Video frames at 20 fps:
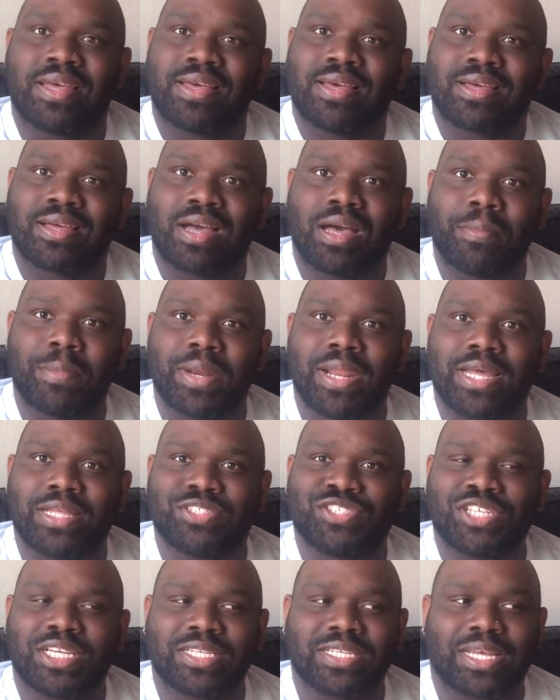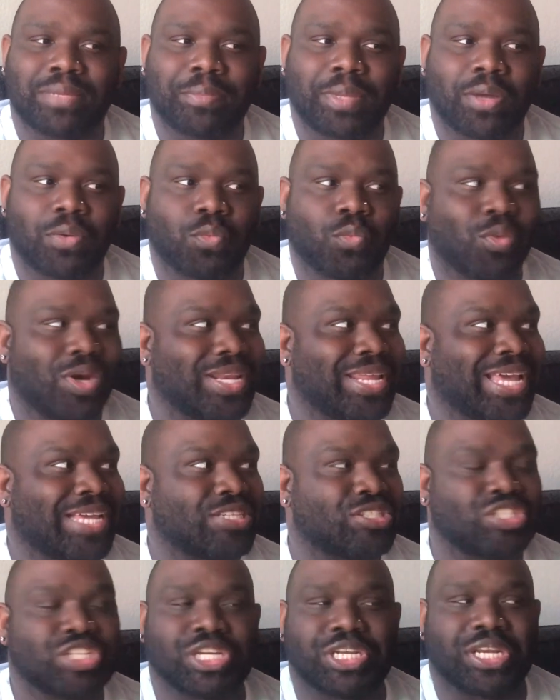coming at Jessica. I'm like, what has
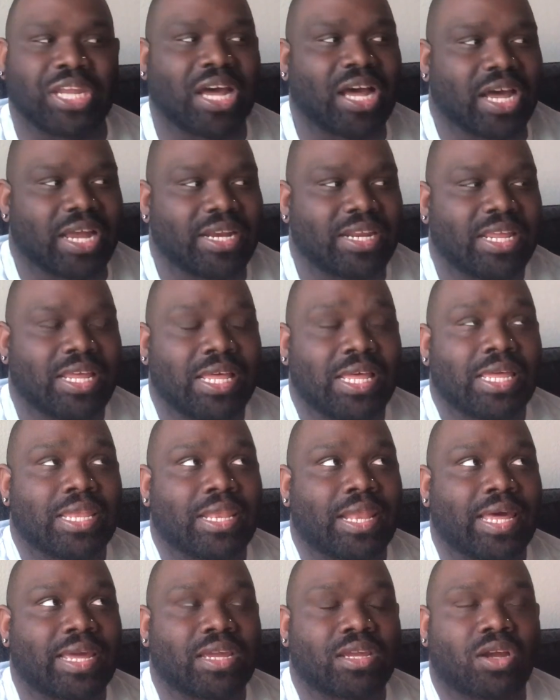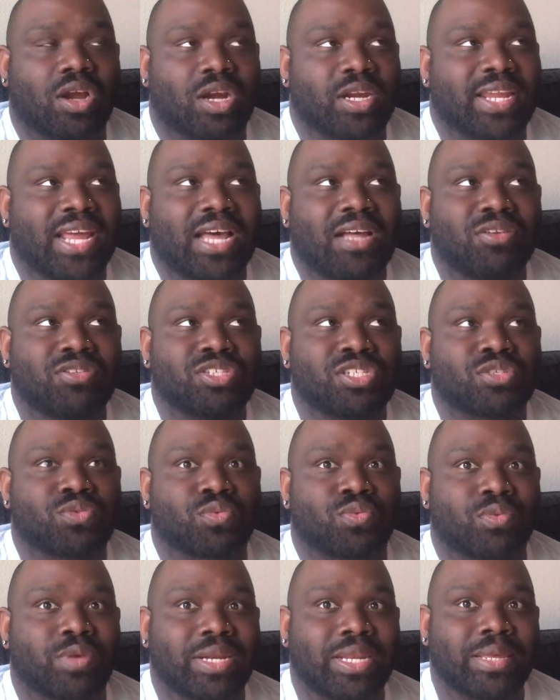she done? Like, are y'all just
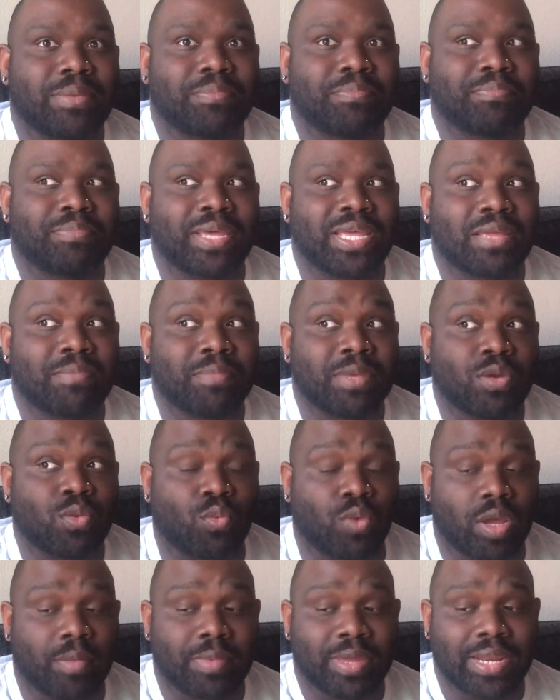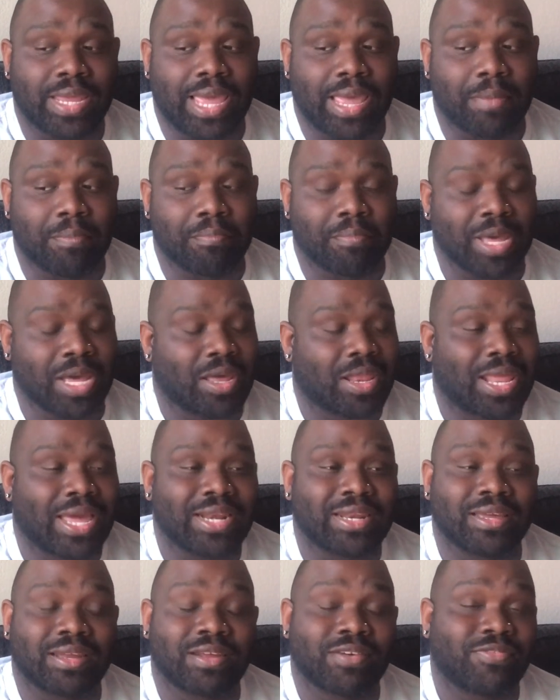really pick me women and male
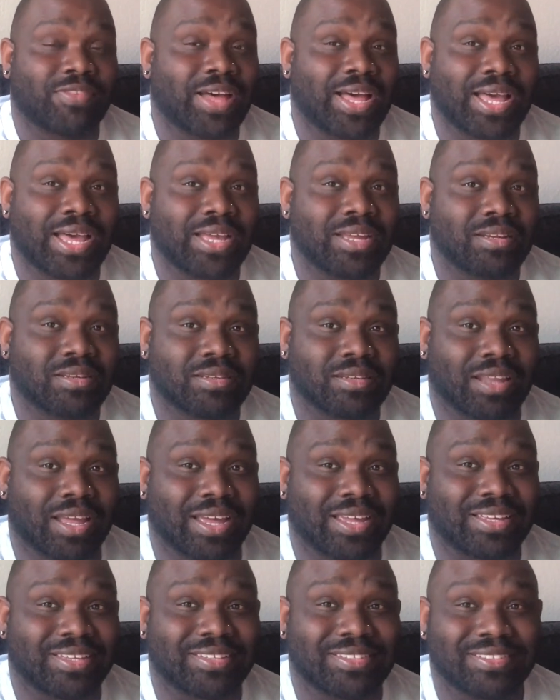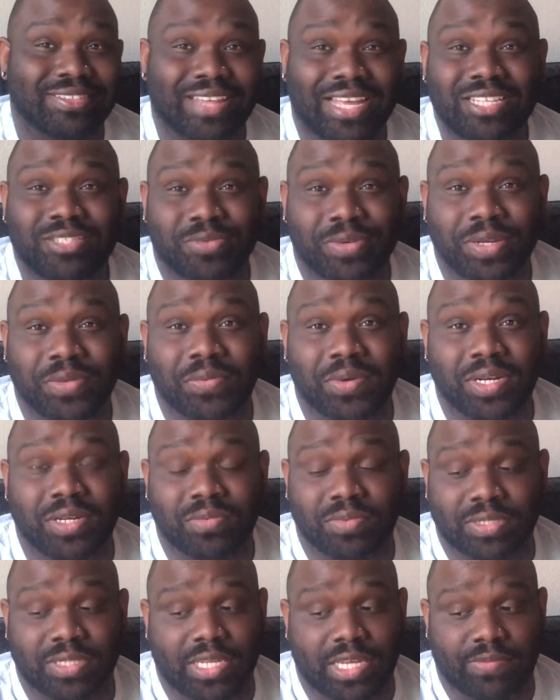identified? Like, that's really what it
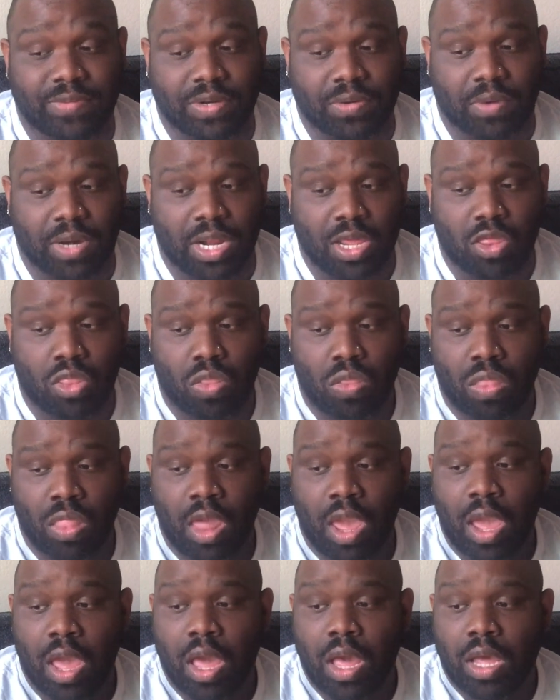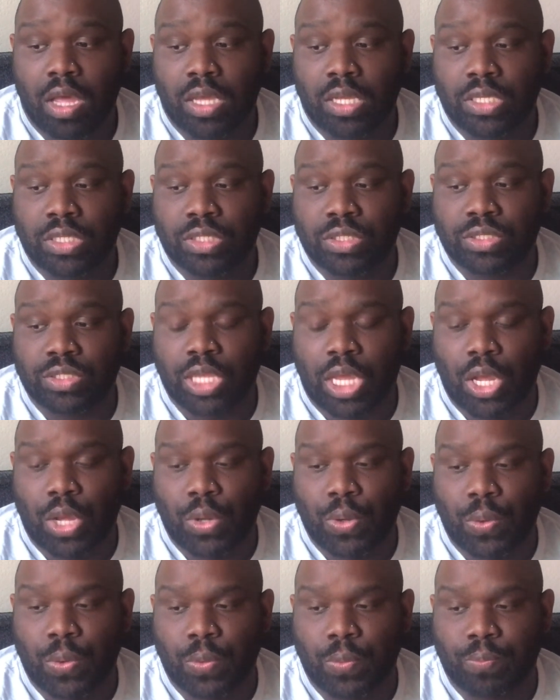was given, right? So,
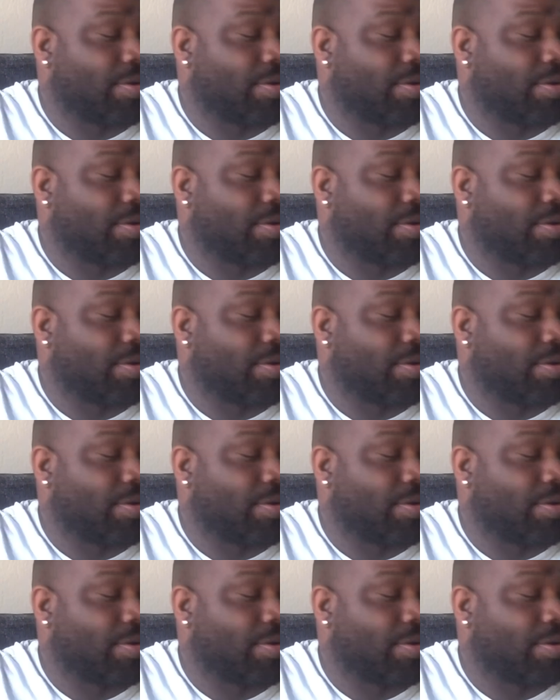all